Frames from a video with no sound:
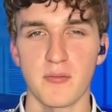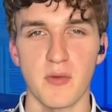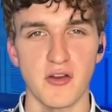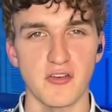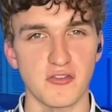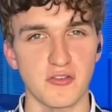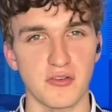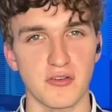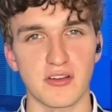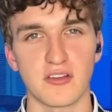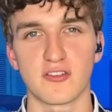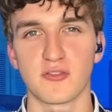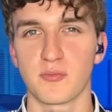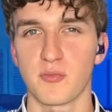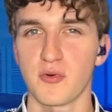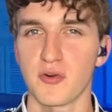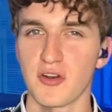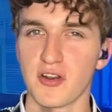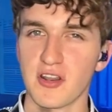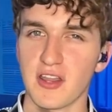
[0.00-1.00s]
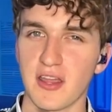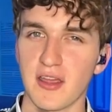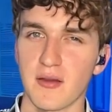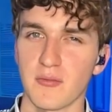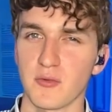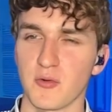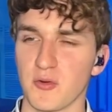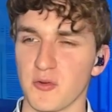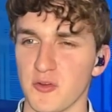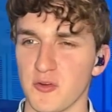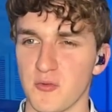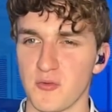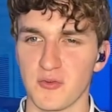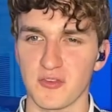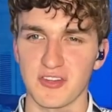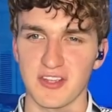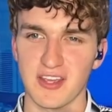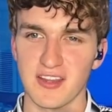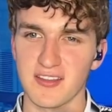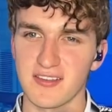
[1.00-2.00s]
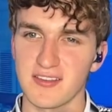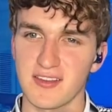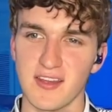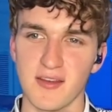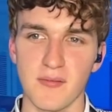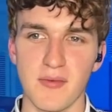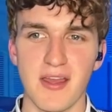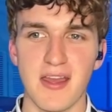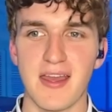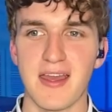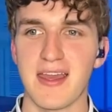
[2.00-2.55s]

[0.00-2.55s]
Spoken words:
Marjorie Greene supported him, Laura Loomer was against him,